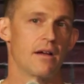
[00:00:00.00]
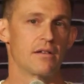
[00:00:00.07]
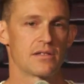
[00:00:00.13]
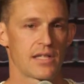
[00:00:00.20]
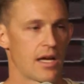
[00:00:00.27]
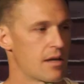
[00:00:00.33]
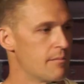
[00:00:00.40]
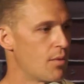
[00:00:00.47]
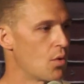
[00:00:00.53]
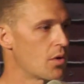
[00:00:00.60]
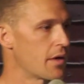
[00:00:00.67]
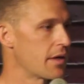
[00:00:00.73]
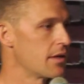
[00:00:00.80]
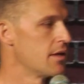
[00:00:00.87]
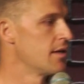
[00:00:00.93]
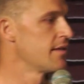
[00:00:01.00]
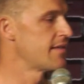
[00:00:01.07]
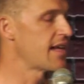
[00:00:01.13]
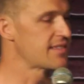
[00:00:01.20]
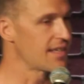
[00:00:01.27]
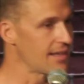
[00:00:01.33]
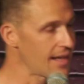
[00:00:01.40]
It's kind of boring.
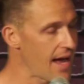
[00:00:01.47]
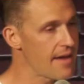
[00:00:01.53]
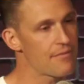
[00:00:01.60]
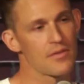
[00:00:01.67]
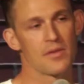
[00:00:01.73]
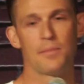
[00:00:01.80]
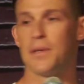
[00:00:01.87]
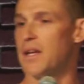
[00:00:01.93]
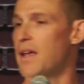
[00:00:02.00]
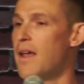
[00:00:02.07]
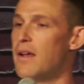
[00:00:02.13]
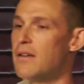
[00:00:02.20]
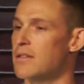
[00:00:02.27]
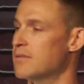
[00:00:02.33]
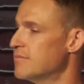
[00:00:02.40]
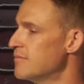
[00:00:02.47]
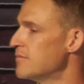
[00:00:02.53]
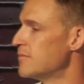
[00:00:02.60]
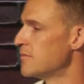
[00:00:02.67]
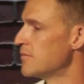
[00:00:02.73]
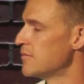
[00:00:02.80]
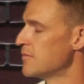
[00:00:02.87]
That's a lie from the pit of hell.
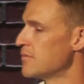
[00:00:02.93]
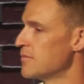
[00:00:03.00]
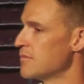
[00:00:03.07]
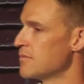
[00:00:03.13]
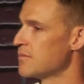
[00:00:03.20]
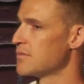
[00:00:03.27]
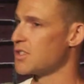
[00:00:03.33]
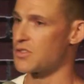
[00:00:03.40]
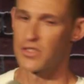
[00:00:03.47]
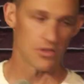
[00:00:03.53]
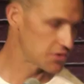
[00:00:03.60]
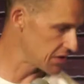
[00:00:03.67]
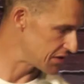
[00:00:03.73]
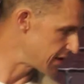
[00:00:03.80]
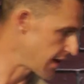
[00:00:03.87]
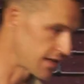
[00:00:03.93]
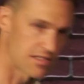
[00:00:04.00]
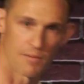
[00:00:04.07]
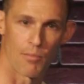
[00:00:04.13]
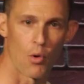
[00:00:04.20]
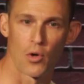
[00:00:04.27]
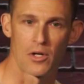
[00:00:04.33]
There's no such thing as a
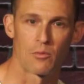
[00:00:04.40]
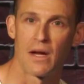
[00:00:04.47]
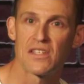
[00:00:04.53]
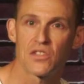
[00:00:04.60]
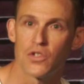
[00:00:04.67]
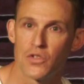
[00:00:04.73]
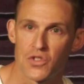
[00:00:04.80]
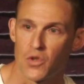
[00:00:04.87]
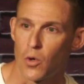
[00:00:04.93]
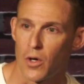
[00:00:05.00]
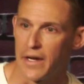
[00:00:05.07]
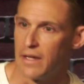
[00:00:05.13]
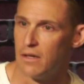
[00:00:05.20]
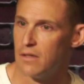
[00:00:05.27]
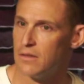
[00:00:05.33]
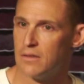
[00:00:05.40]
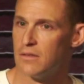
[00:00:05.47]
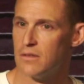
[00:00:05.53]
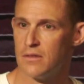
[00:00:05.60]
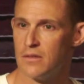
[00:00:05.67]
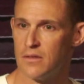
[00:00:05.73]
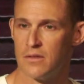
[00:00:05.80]
boring rescue story.
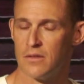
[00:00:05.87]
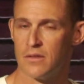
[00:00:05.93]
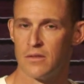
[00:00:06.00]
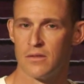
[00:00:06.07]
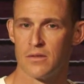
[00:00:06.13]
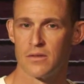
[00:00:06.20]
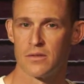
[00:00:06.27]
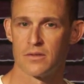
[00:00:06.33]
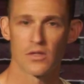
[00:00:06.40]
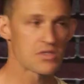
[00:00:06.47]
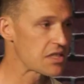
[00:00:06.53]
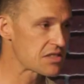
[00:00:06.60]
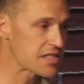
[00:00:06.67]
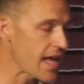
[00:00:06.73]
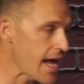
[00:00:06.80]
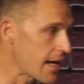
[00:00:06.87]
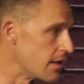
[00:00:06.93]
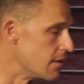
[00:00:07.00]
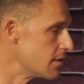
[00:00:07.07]
No such thing.